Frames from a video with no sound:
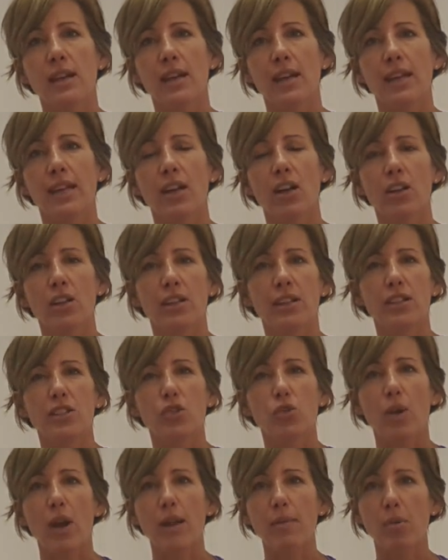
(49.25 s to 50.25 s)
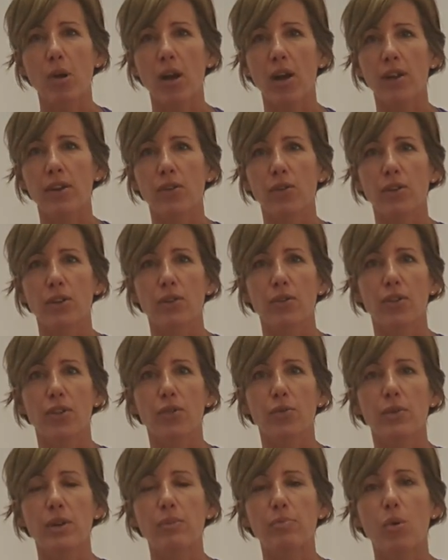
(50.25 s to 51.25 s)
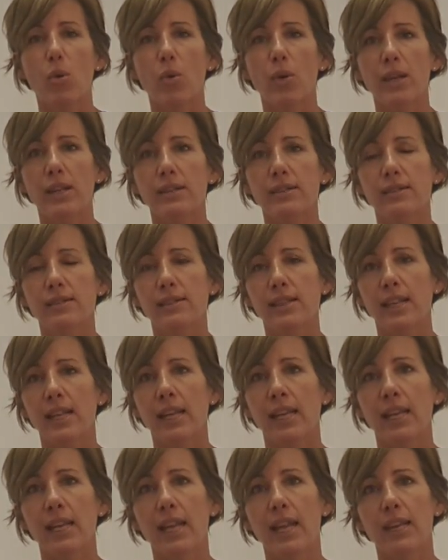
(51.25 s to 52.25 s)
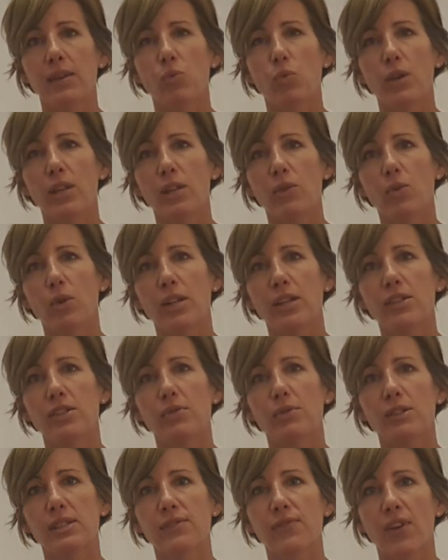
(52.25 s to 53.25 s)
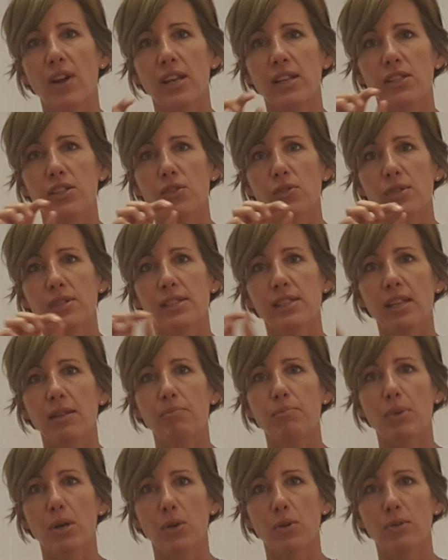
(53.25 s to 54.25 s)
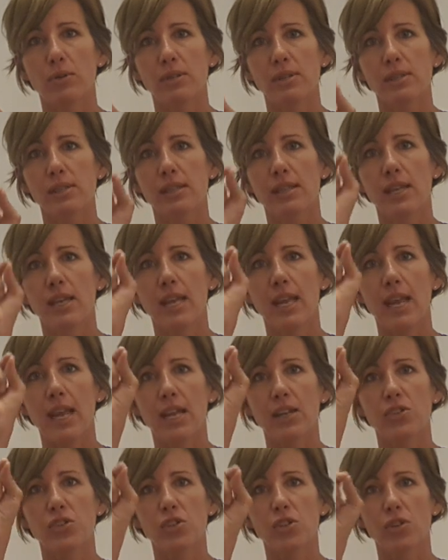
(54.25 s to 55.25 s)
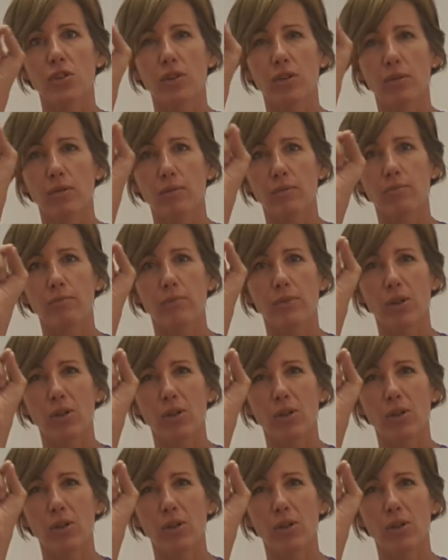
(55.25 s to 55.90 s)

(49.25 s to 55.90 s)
I call it a tripod or your 3 points sitting, and what you want to do is find your sit bones and your